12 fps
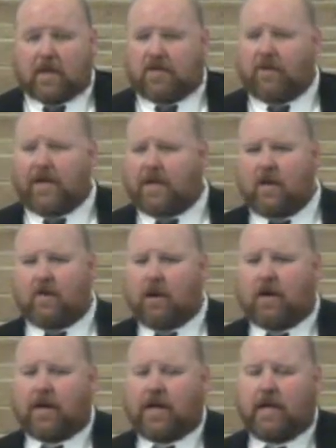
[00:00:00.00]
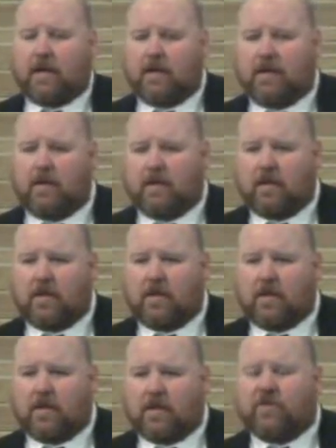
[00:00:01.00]
You ain't no hurry.
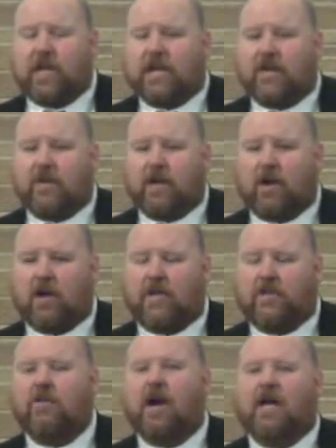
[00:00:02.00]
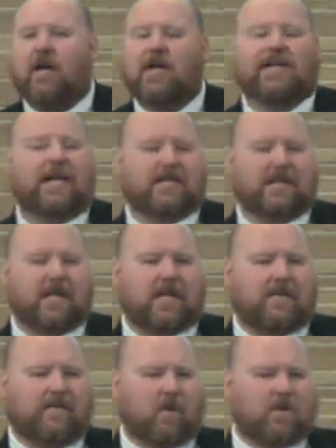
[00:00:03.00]
You think you're in a hurry. Do you know how long it takes to get
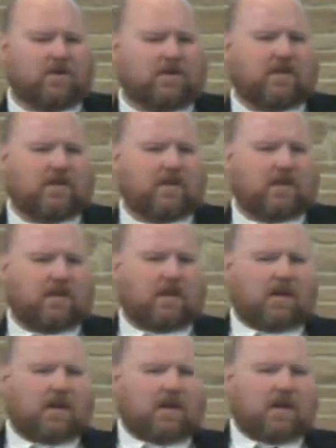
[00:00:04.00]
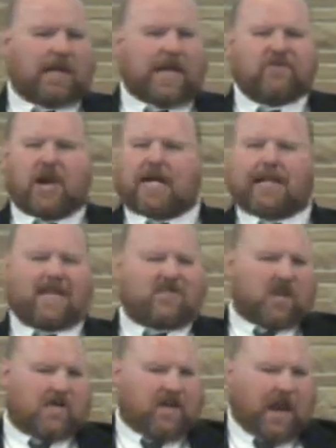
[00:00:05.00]
a divorce? They drag that
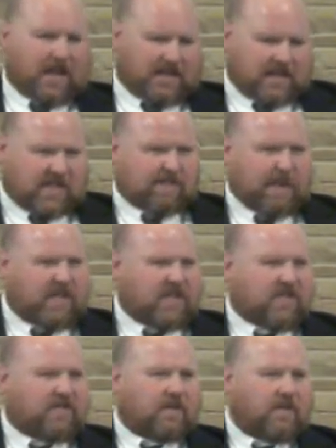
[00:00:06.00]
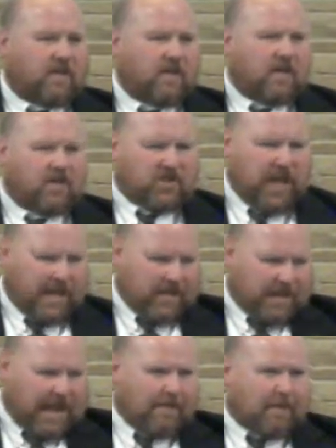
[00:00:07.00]
stuff out, it's expensive. Just take
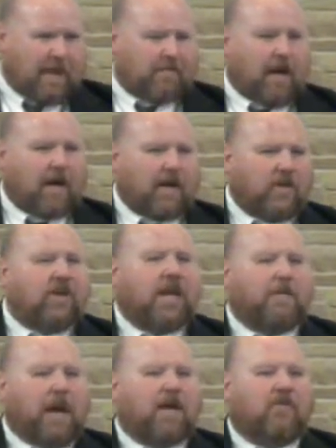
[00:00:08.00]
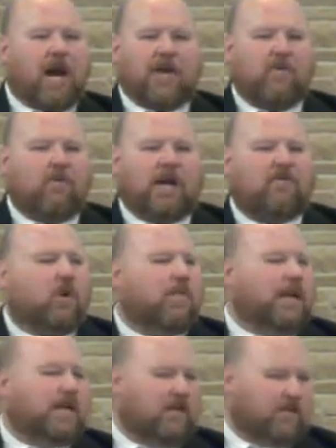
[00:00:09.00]
your time getting married. You get married right, you won't have to worry
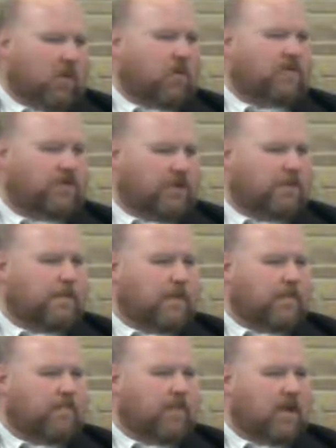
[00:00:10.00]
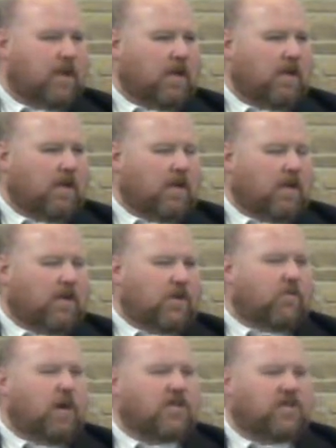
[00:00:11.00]
about the divorce. Right.
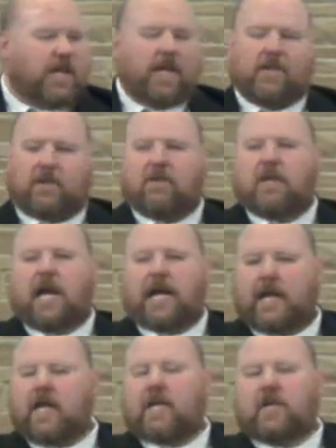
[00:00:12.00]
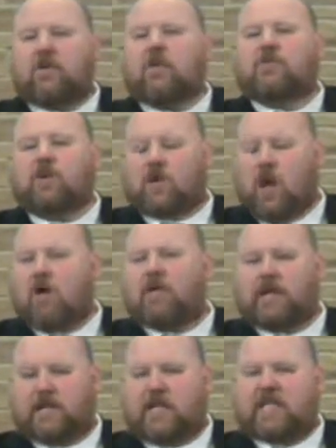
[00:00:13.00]
You rush in, you'll, hey, you'll go through a long
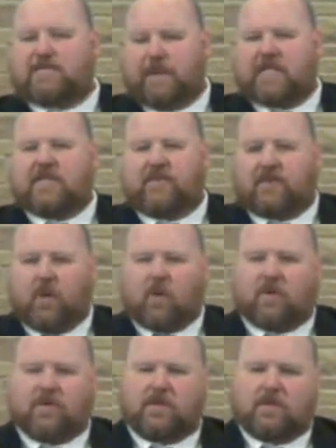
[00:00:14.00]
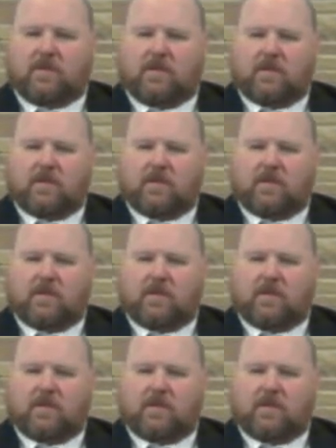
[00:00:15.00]
and expensive divorce,